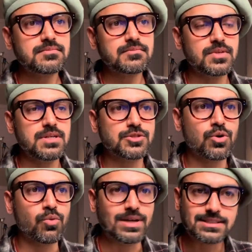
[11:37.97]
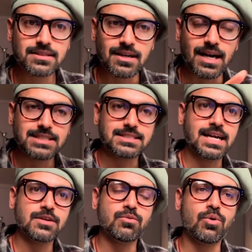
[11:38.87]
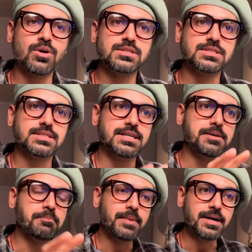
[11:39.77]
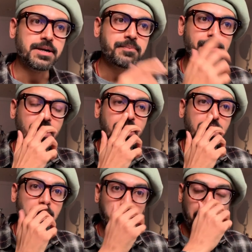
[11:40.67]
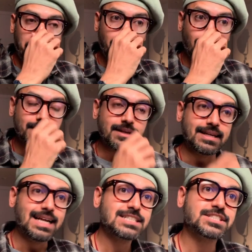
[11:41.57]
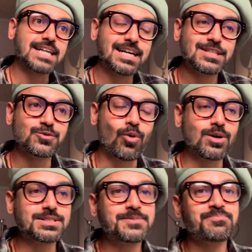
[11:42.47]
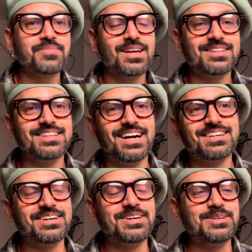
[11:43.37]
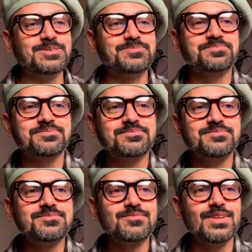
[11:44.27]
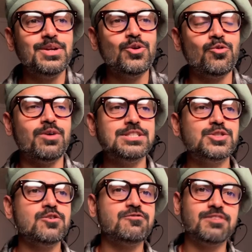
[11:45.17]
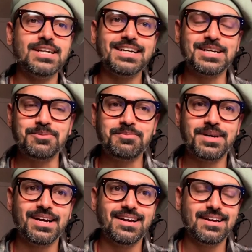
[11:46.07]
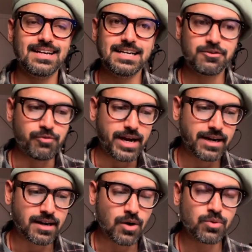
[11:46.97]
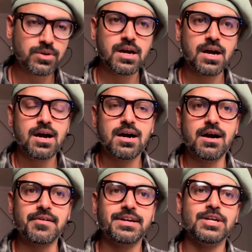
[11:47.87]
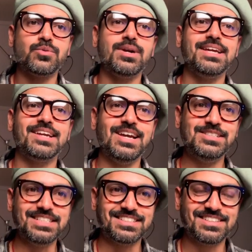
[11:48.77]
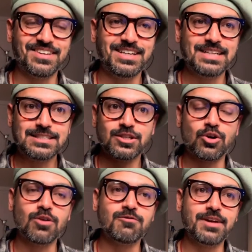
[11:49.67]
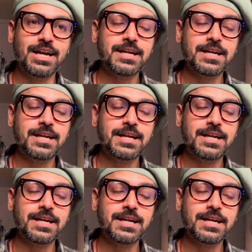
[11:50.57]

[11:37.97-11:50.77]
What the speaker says: so once the glass tank was built, the next challenge was that, once you fill it up, it weighed around 120 kgs, right? That's a lot of weight.